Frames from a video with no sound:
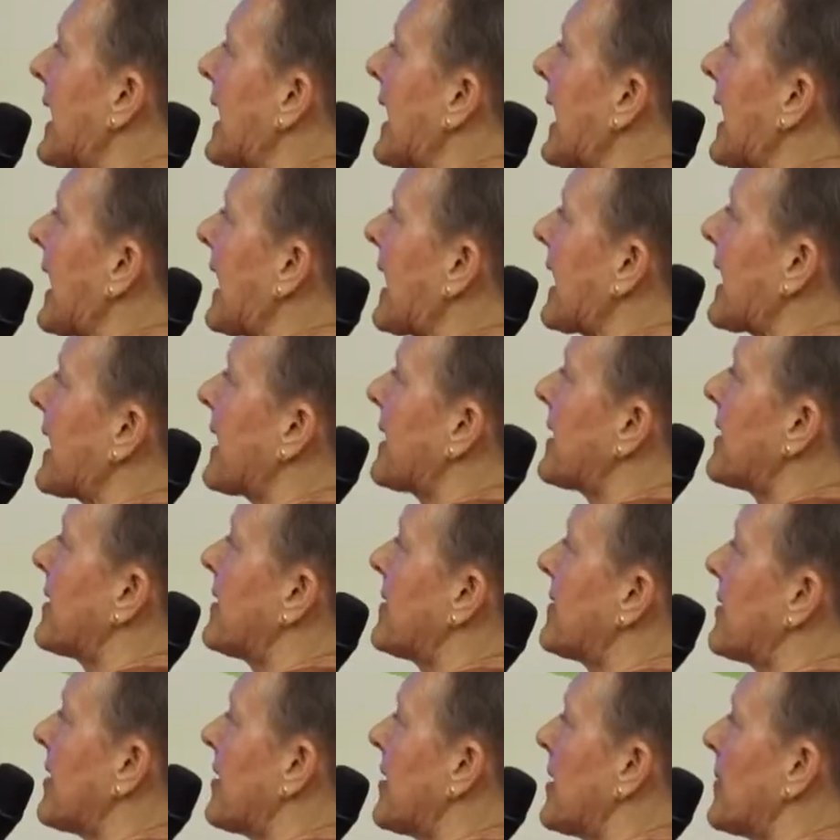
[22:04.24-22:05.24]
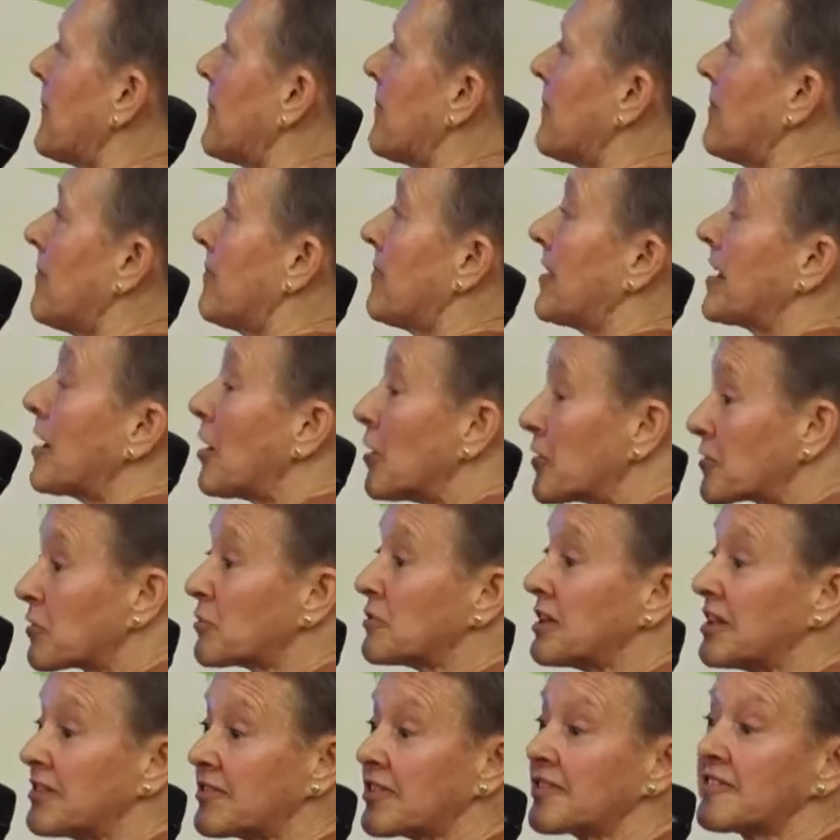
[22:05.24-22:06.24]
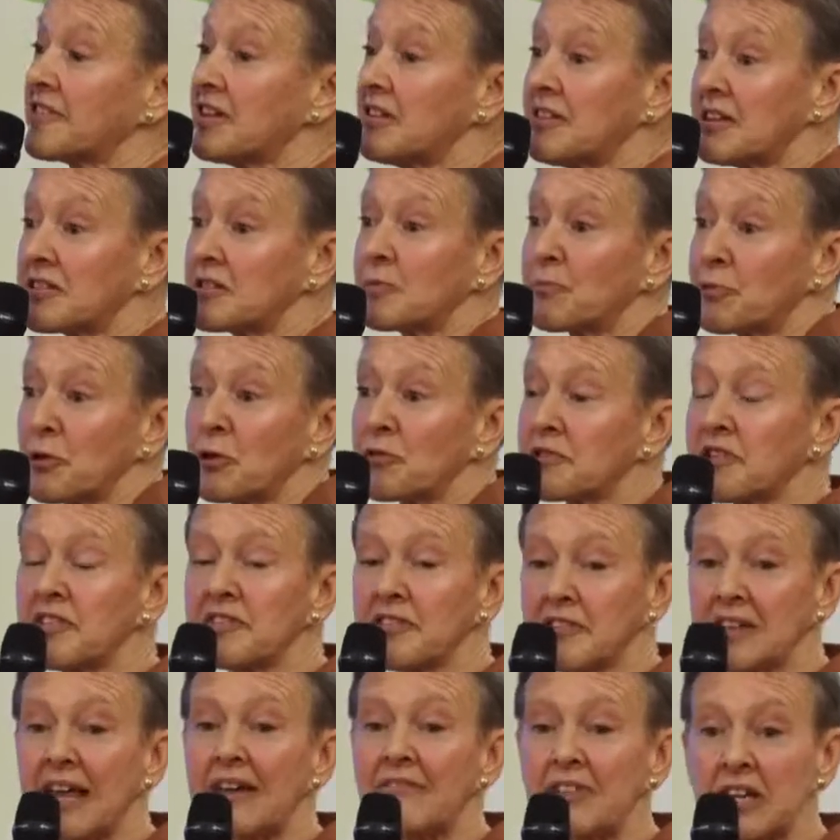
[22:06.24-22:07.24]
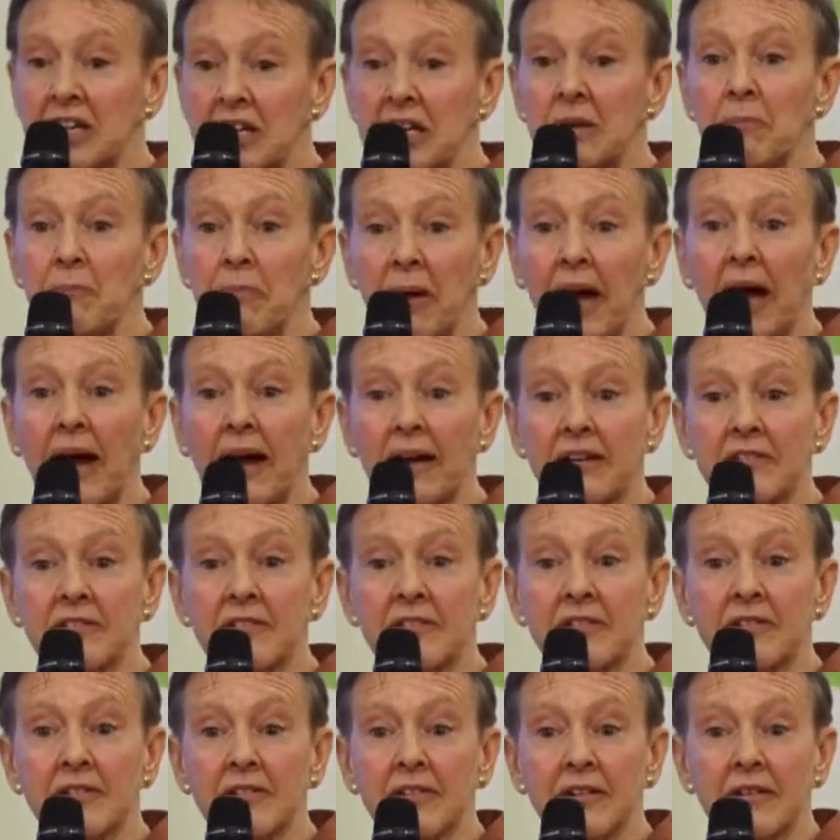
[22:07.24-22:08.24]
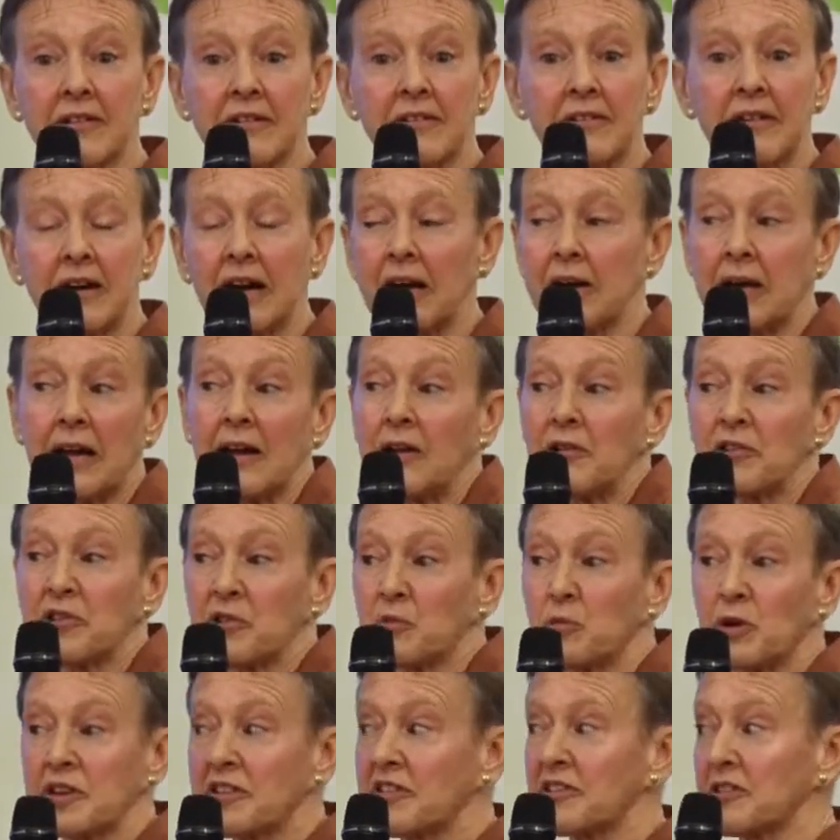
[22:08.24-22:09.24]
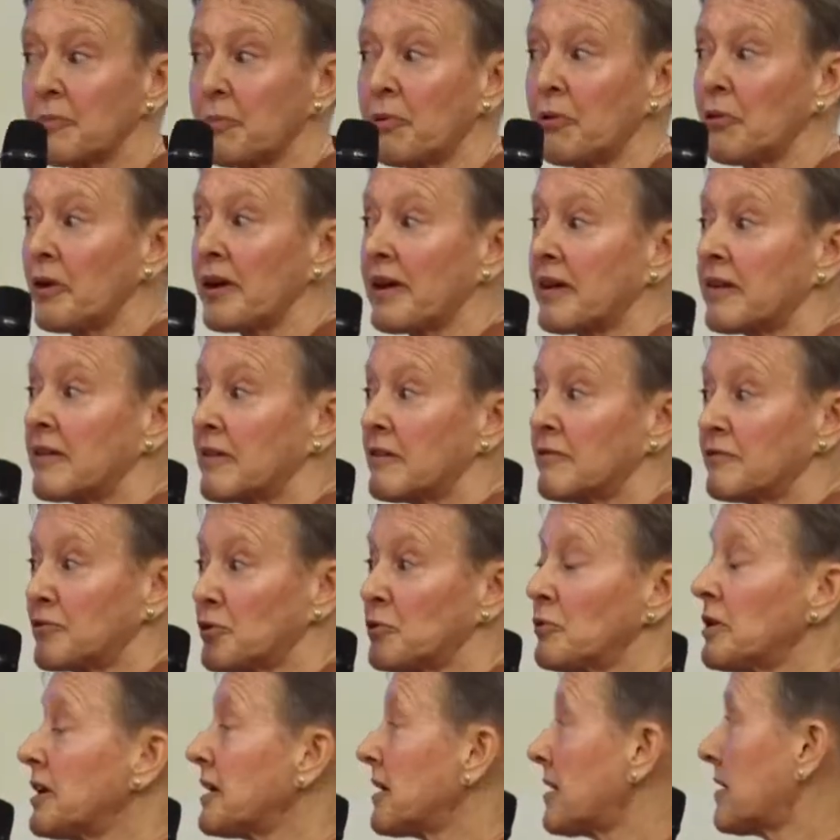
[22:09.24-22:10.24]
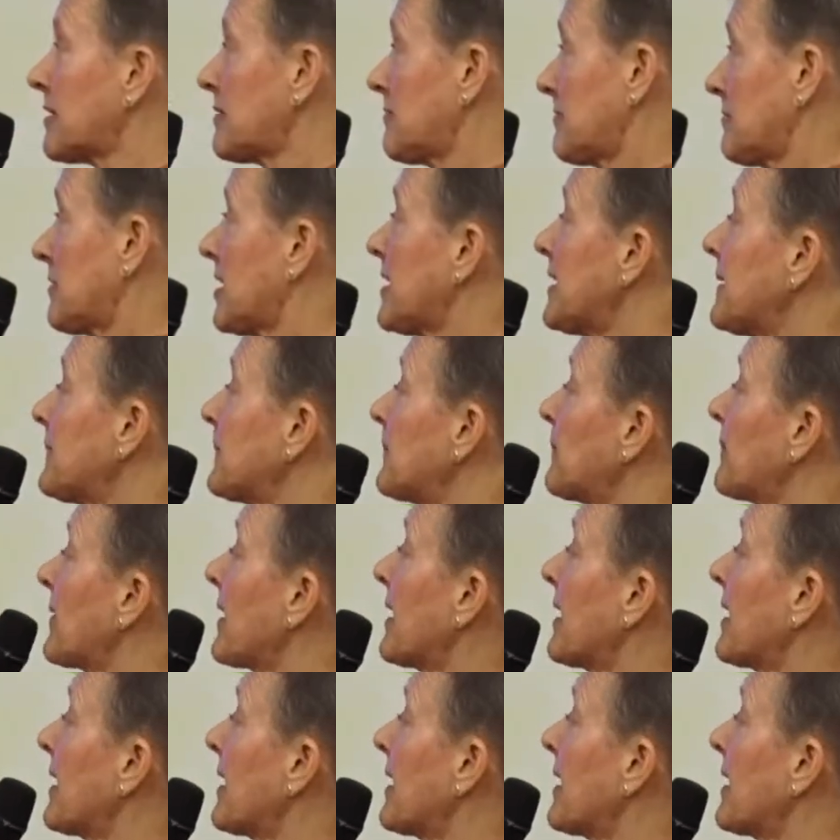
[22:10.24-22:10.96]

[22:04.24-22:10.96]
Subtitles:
And they also need to see that the process is having an impact. Else, what's the point of doing it, right?